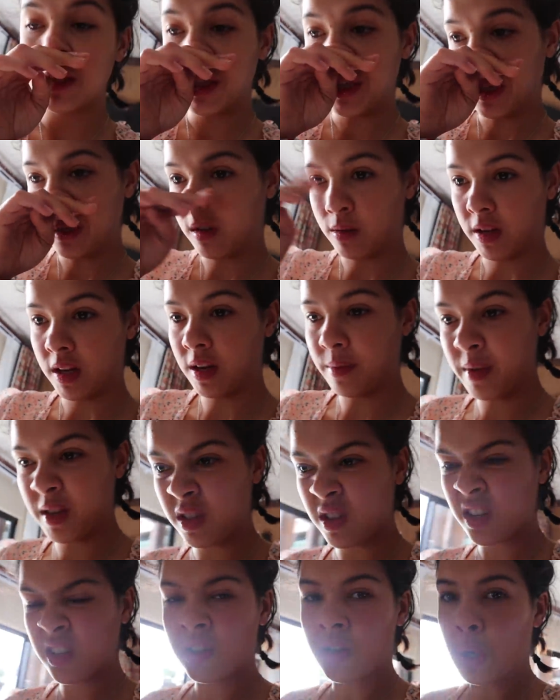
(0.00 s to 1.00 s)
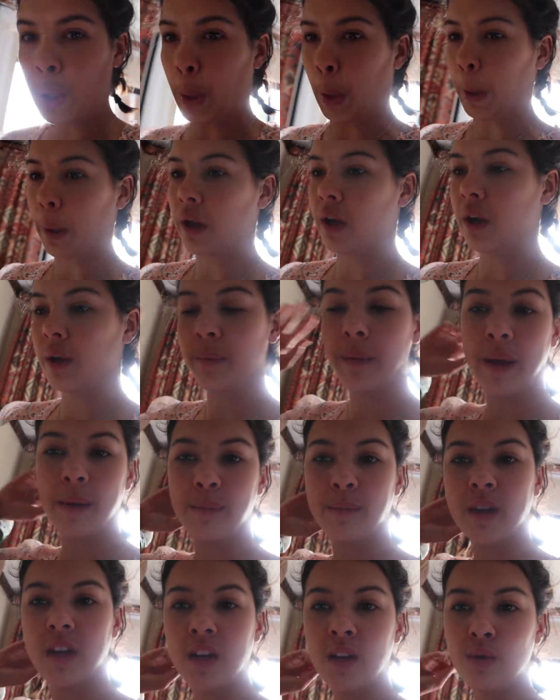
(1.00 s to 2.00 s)
So I got my dress on.
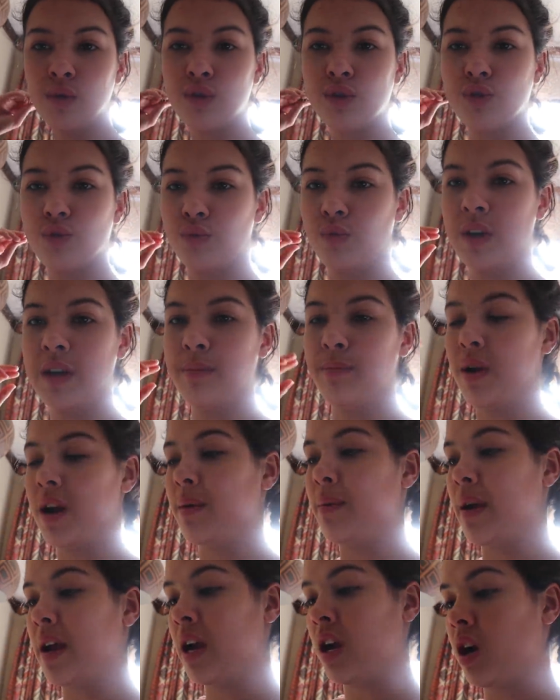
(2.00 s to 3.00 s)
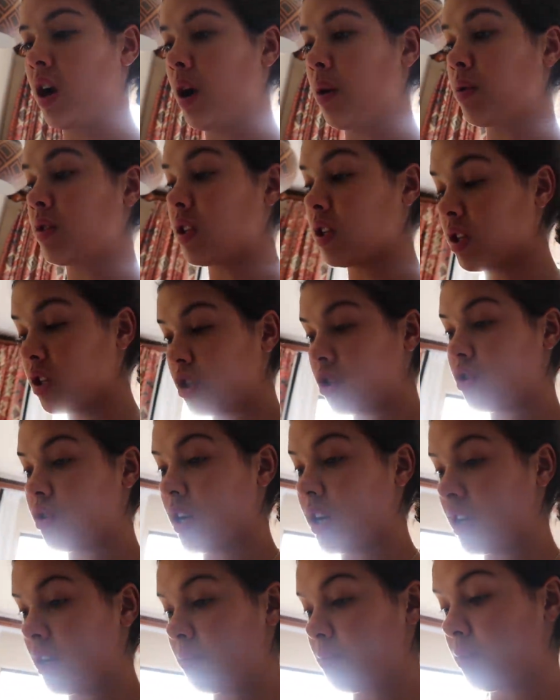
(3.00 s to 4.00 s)
I'm gonna just rebraid my hair. I was gonna
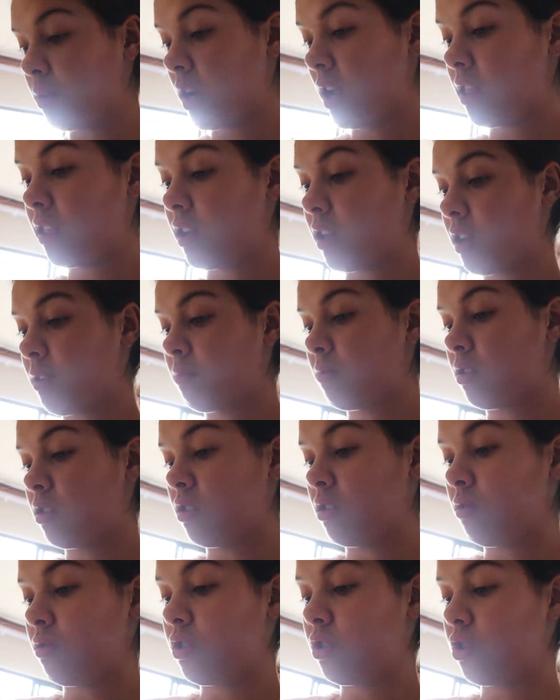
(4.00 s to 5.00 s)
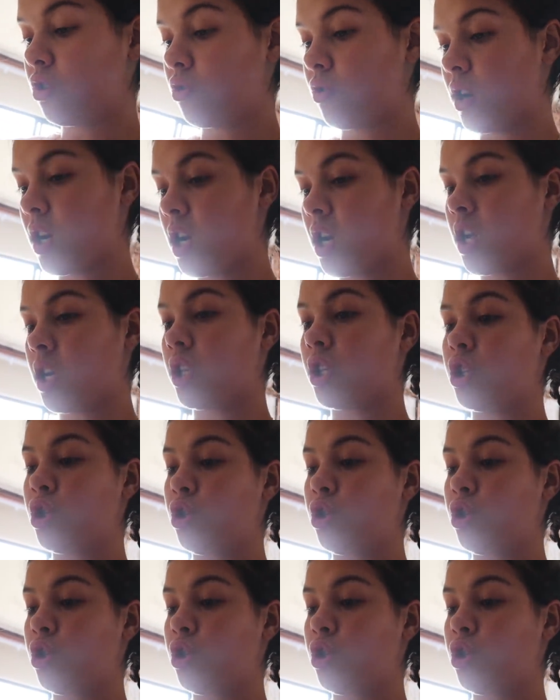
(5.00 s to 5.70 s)
straighten it, but I think I'm gonna do straightening